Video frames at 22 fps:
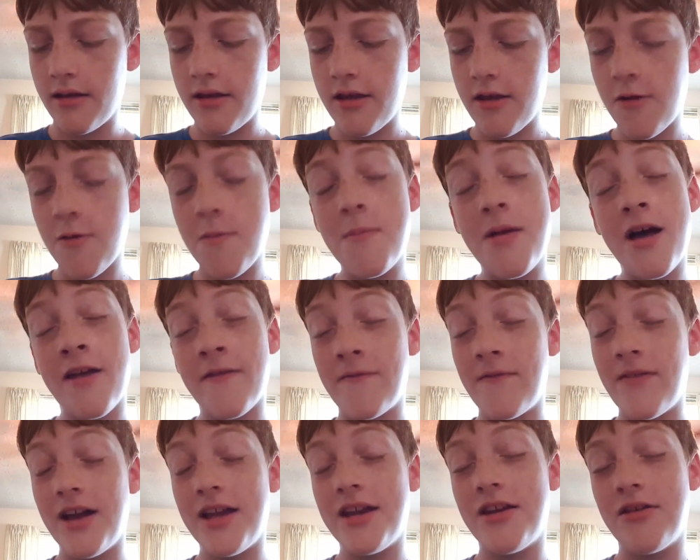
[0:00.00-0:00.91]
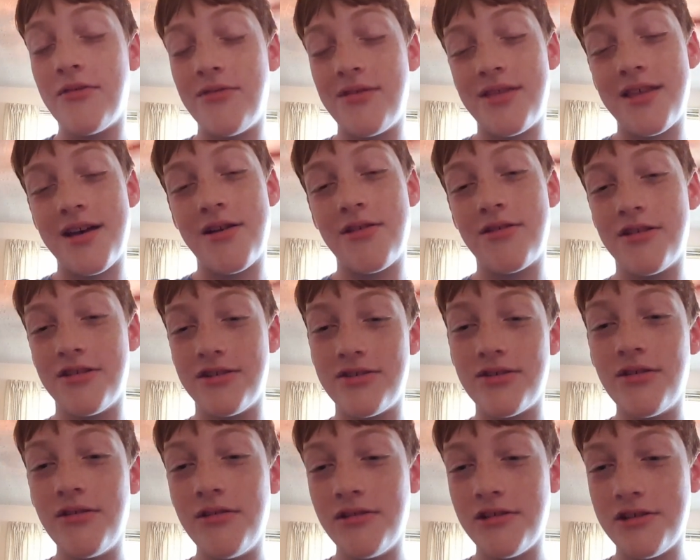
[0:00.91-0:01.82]
you might find it without
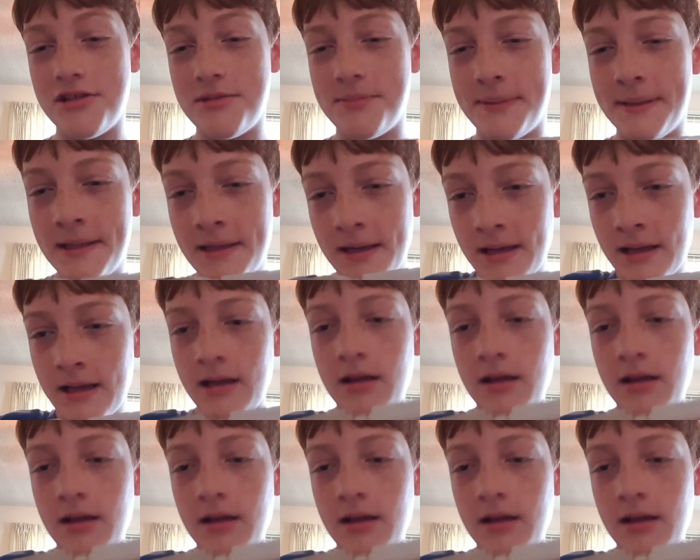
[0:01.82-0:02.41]
controllers, but